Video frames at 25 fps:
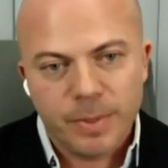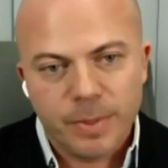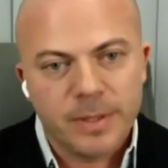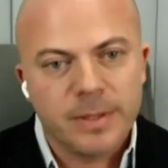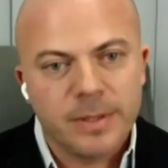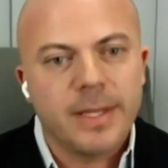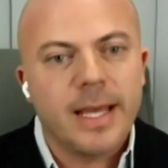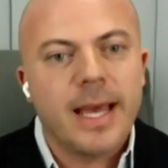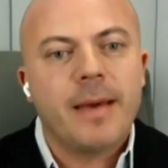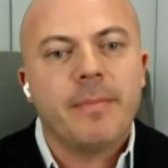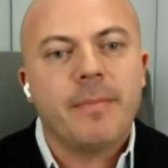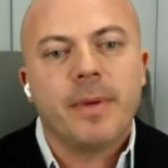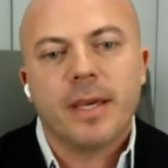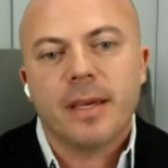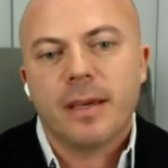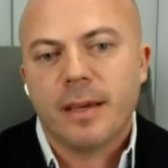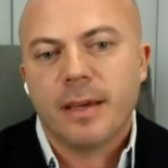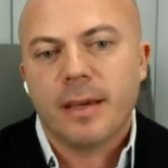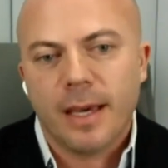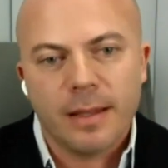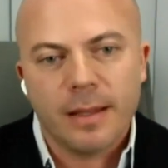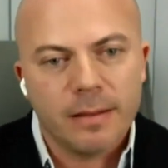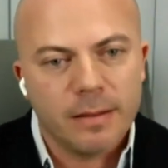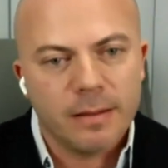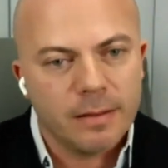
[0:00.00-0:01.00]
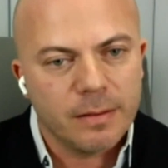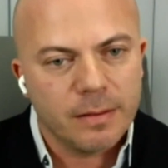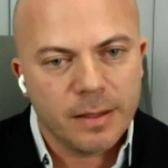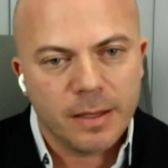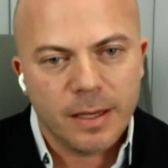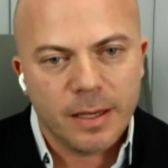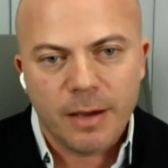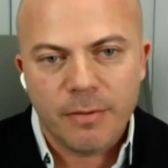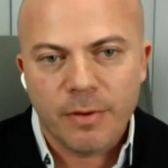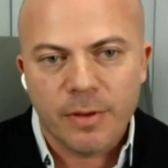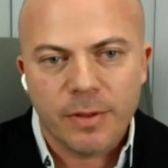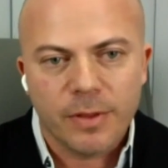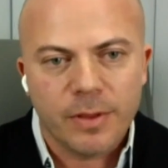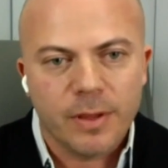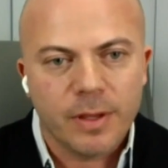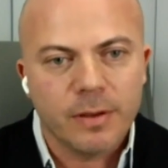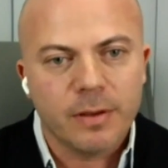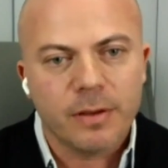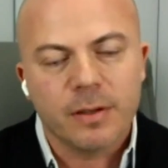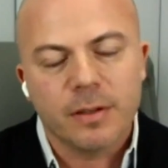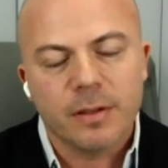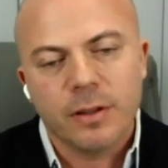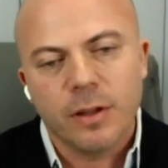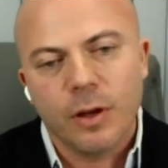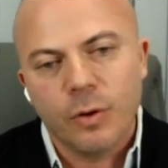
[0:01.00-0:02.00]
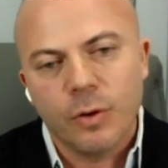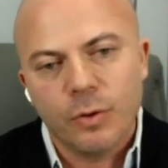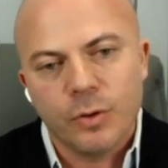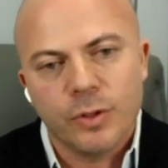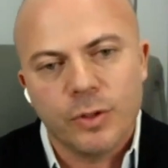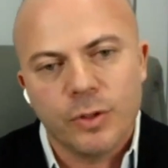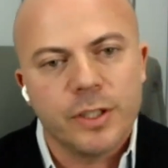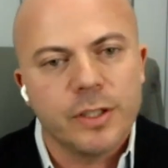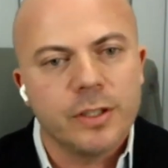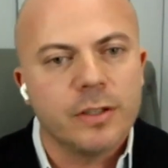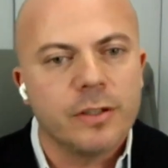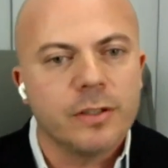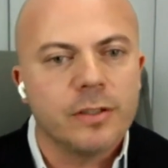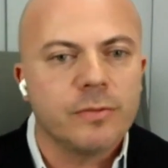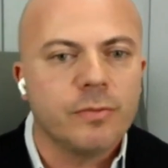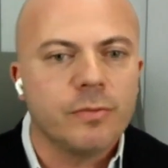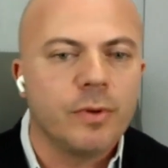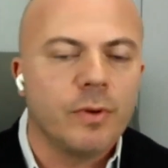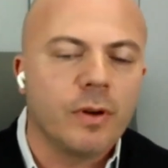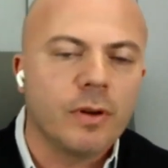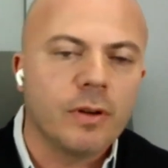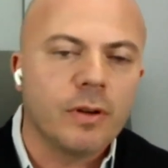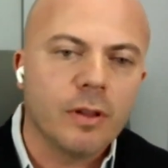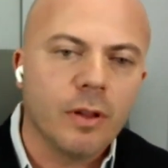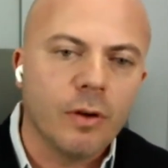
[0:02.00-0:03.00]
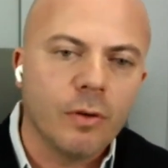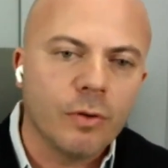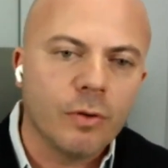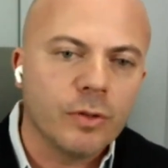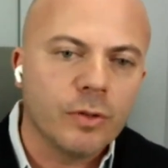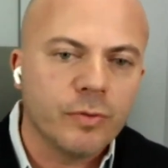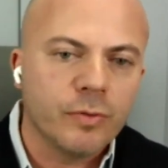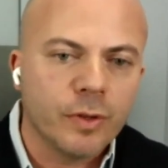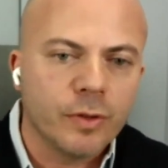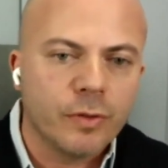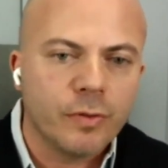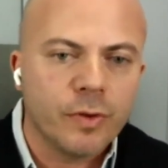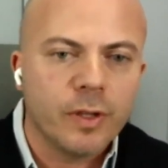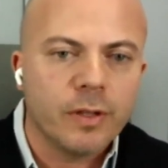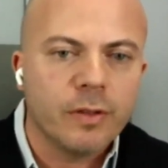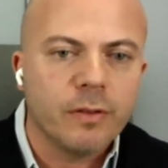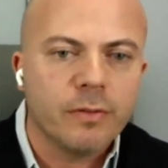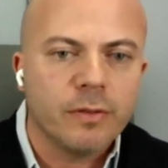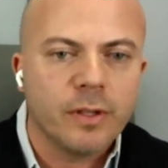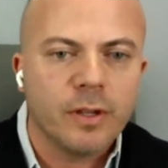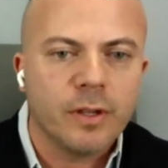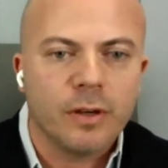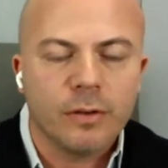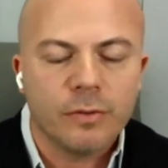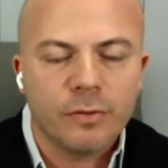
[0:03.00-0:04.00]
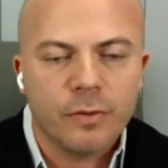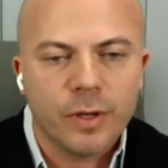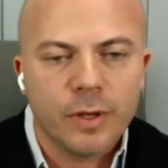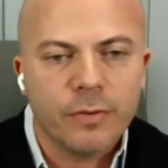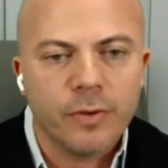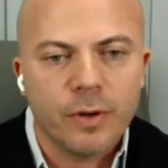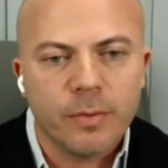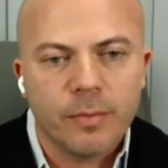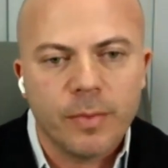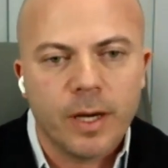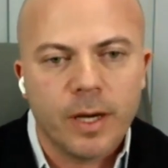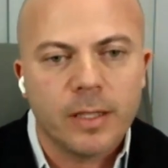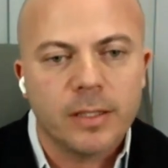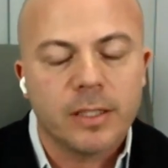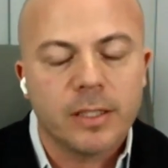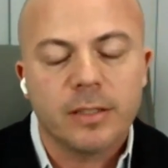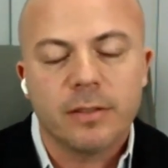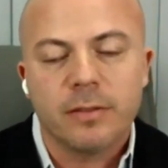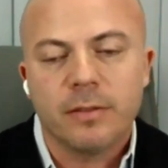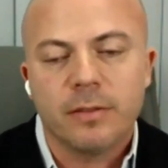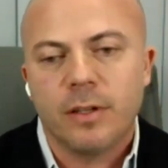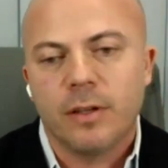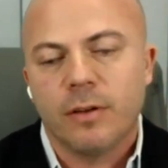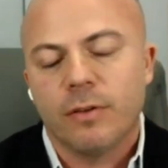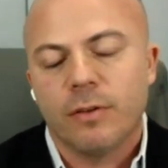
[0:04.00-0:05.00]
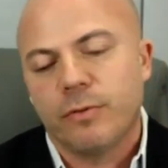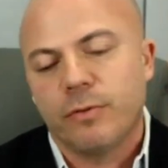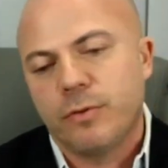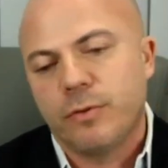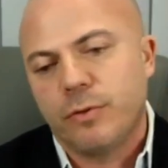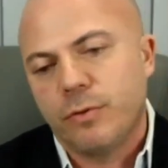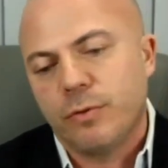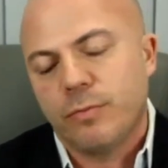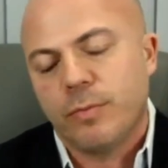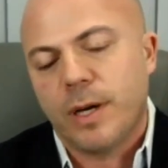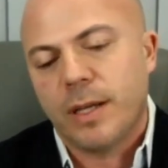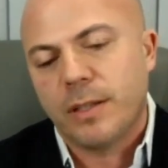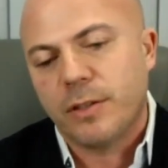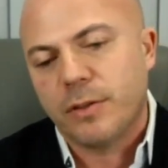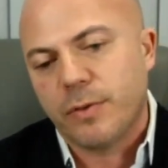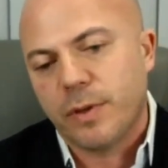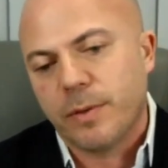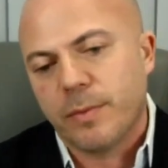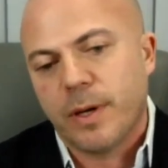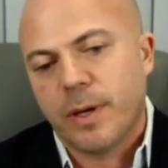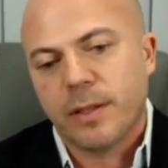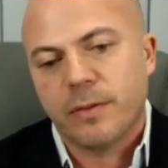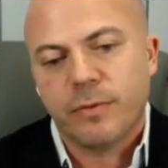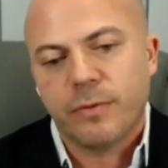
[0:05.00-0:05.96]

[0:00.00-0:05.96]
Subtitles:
pandemic and everything closures, we were closed for 3, 4 months, 2 months, 3